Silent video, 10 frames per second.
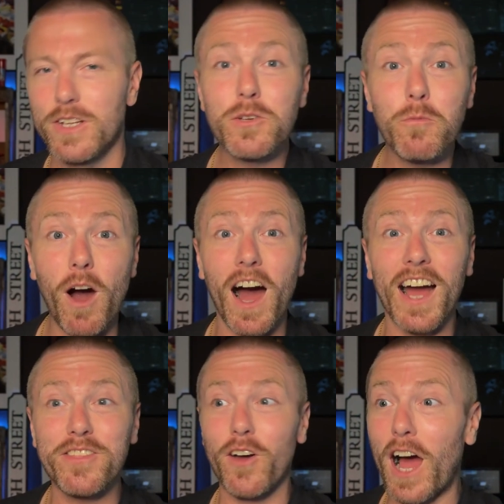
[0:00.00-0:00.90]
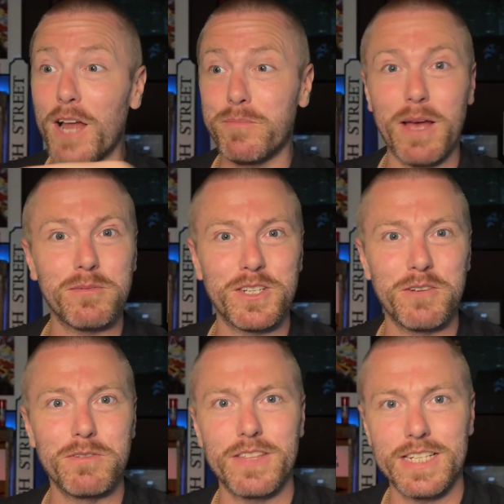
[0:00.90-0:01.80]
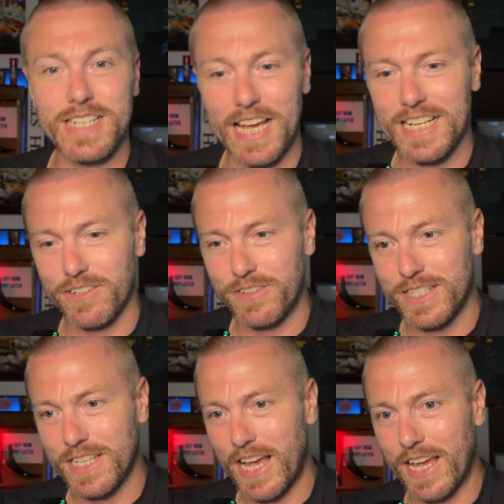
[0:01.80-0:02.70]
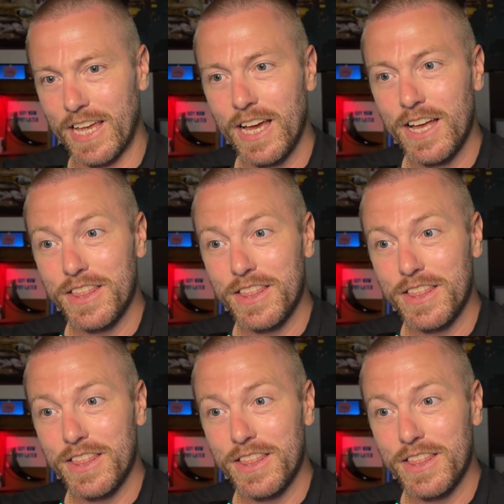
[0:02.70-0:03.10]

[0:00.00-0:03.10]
So what I thought I'd be able to do with this data is say,